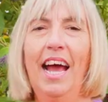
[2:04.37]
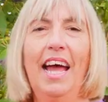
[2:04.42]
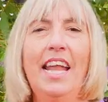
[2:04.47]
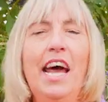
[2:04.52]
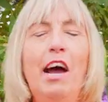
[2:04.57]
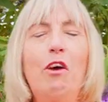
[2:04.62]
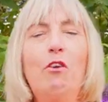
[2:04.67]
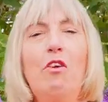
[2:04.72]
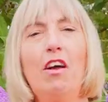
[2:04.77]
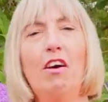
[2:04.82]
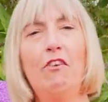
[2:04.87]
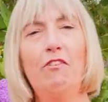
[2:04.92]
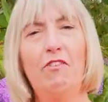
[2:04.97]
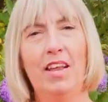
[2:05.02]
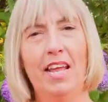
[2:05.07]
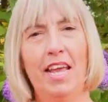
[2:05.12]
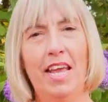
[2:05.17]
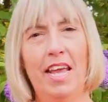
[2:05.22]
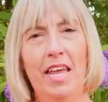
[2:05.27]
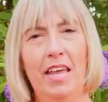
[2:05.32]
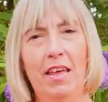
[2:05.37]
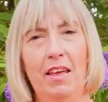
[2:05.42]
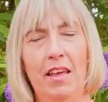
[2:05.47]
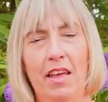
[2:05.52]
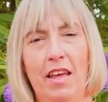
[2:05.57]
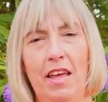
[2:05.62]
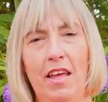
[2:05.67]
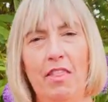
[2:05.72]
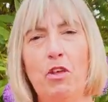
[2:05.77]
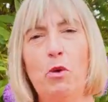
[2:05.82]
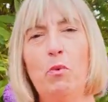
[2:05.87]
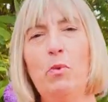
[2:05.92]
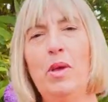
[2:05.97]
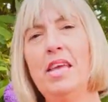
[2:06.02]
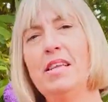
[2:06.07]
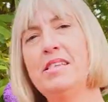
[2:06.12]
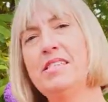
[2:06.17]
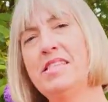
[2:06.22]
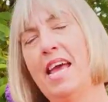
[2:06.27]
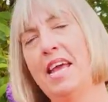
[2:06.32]
and how lovely that we
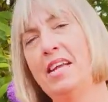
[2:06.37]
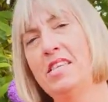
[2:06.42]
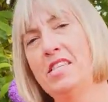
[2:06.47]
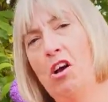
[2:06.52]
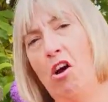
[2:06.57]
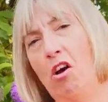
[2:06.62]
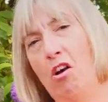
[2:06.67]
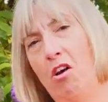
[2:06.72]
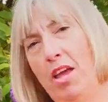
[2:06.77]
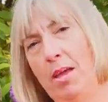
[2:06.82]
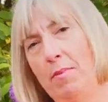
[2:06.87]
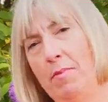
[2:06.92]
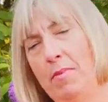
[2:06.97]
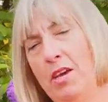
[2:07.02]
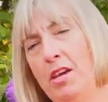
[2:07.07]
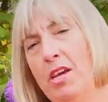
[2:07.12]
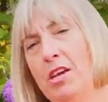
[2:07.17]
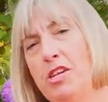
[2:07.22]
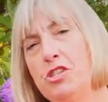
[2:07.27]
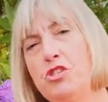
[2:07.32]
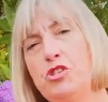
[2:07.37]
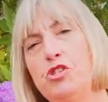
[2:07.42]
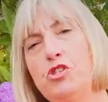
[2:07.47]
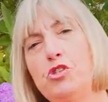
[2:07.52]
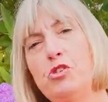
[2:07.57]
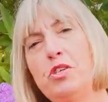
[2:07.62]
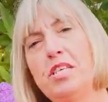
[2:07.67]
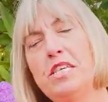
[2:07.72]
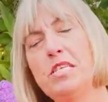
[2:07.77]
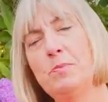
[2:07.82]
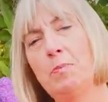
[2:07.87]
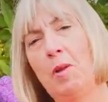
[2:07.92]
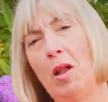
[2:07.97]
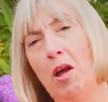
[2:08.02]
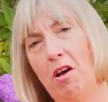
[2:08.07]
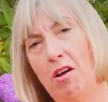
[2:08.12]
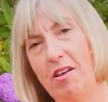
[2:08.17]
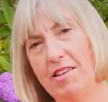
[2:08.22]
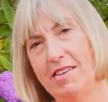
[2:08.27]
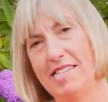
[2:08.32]
can take time to enjoy this
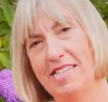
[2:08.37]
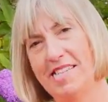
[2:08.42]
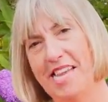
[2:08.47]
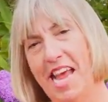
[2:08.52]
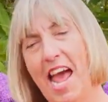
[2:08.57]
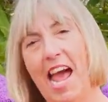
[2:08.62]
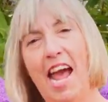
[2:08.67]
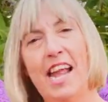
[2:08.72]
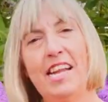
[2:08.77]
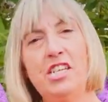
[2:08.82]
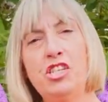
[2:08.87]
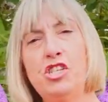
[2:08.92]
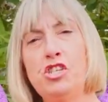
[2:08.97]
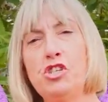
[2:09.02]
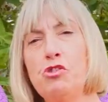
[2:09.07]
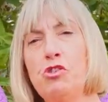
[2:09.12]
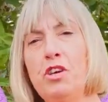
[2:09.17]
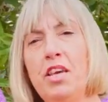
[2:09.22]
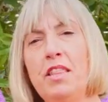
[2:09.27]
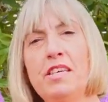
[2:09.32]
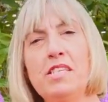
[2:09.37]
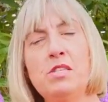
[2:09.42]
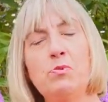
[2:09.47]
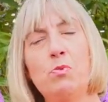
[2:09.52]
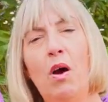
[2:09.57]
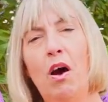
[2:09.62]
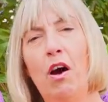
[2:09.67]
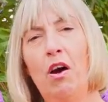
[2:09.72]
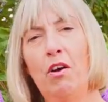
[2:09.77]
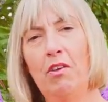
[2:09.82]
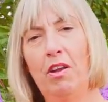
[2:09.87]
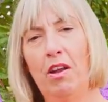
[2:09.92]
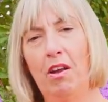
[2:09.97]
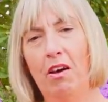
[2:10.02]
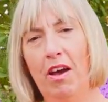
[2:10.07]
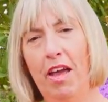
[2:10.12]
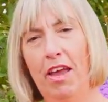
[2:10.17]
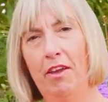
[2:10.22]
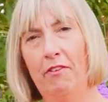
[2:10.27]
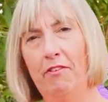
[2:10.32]
plant and enjoy this
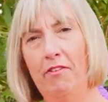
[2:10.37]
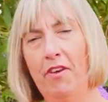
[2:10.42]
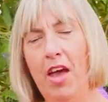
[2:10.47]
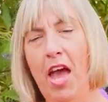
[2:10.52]
wildlife